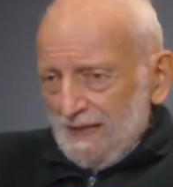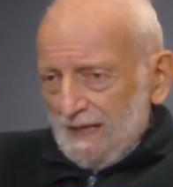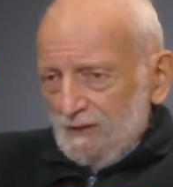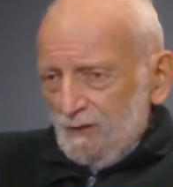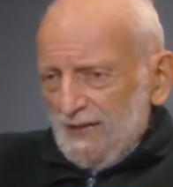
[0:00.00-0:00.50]

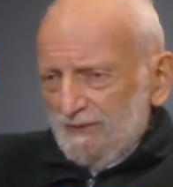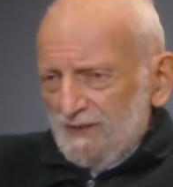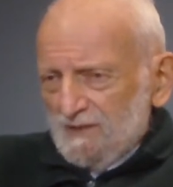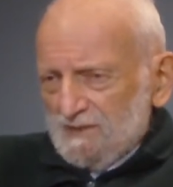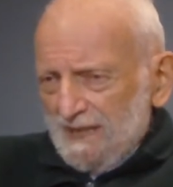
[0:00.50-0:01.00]
You get
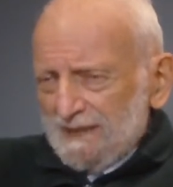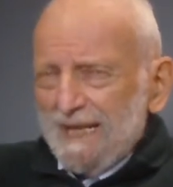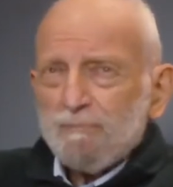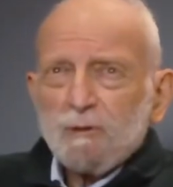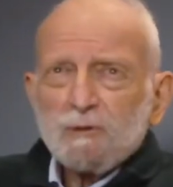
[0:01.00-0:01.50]
things like
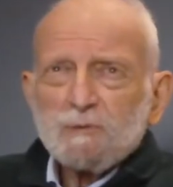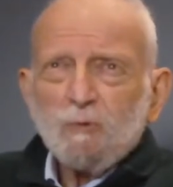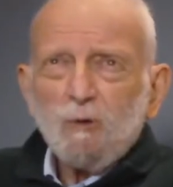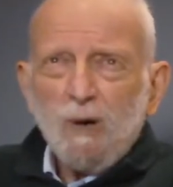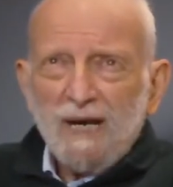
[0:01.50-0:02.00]
leopards
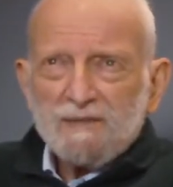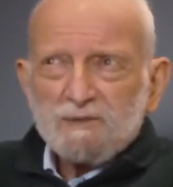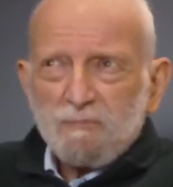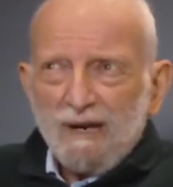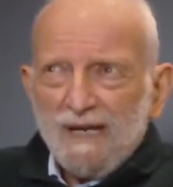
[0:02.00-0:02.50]
more
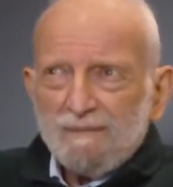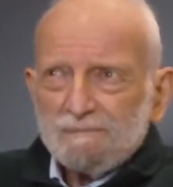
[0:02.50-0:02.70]
widespread.